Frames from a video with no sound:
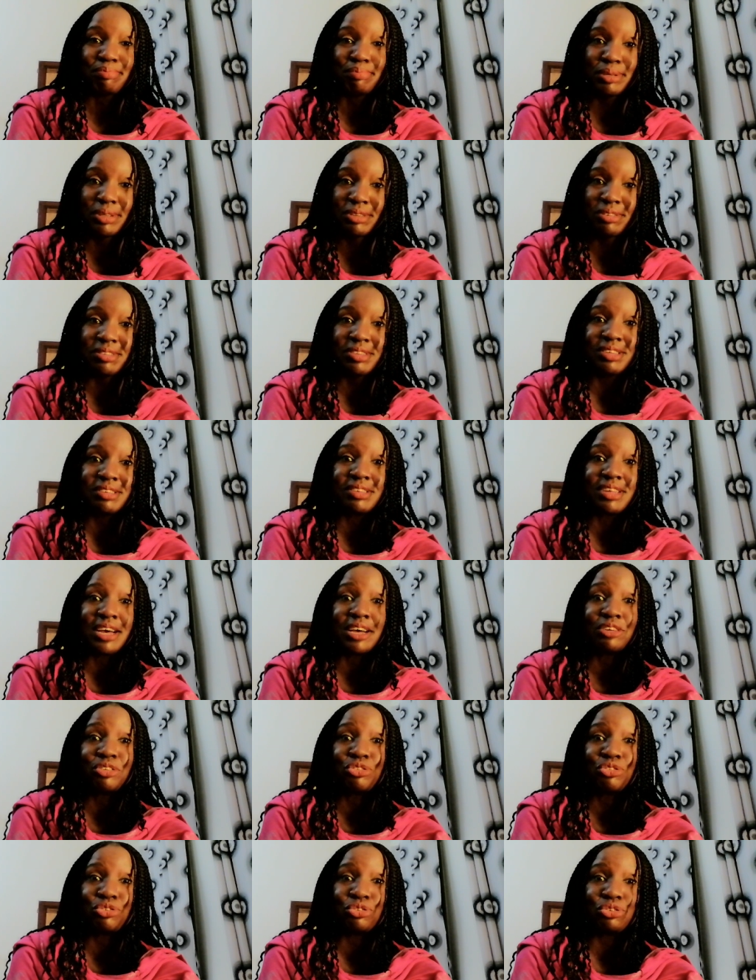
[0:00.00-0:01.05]
business
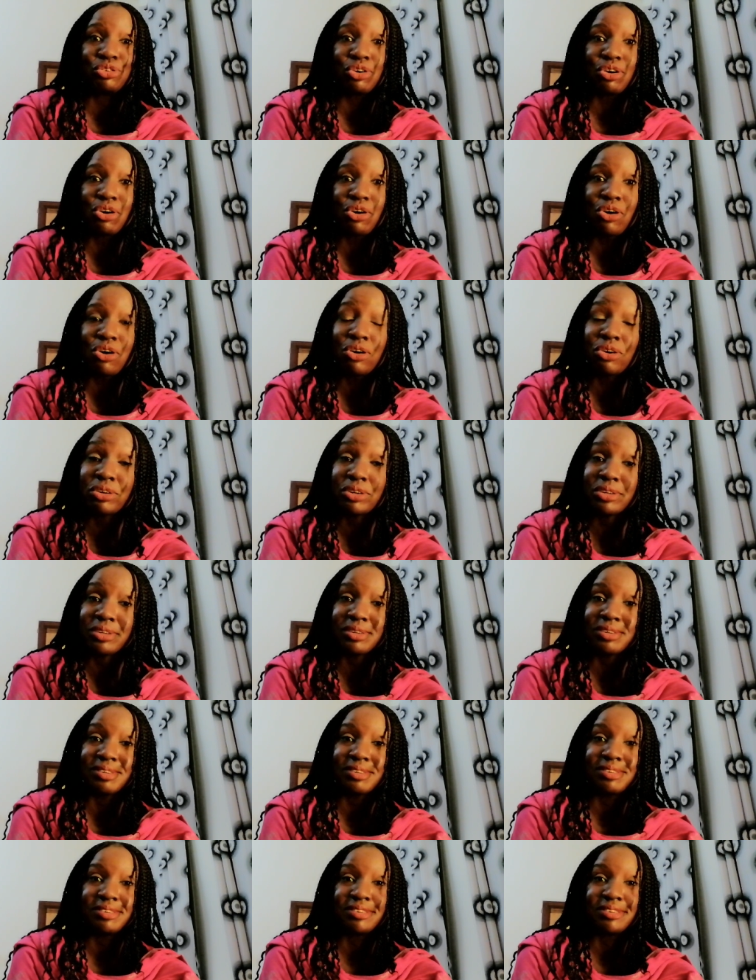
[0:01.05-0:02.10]
has to go on.